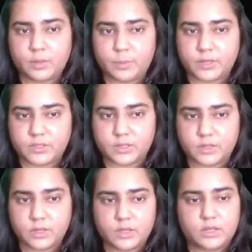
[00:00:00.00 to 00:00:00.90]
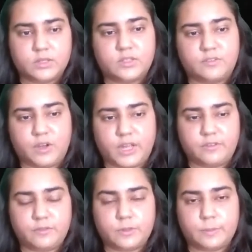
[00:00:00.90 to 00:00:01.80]
the person
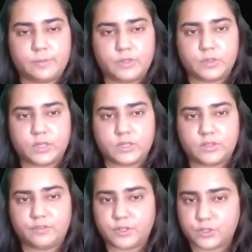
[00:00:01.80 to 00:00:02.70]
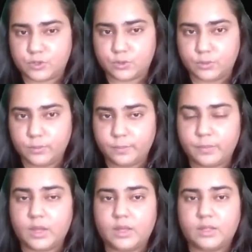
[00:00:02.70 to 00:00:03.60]
survived. So that's the first rule.
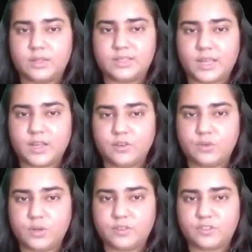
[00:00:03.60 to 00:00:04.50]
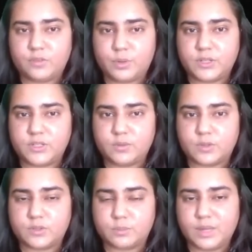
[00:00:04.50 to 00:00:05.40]
The second rule, if the person
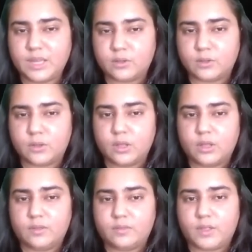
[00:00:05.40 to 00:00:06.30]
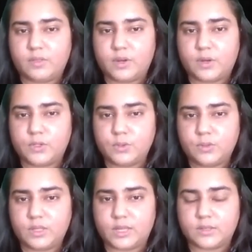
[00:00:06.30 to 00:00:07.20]
was male, then there are
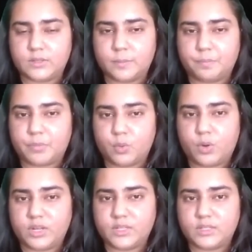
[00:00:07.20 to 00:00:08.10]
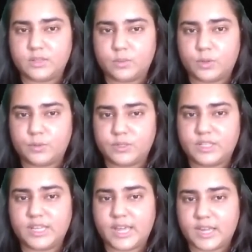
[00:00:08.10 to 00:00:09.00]
two things. One is what
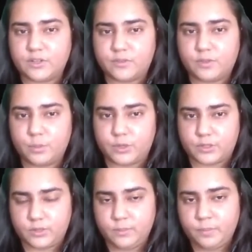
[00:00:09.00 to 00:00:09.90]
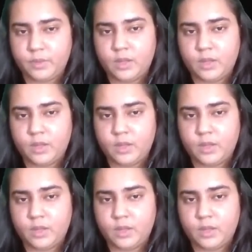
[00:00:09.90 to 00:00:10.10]
was the age of the person?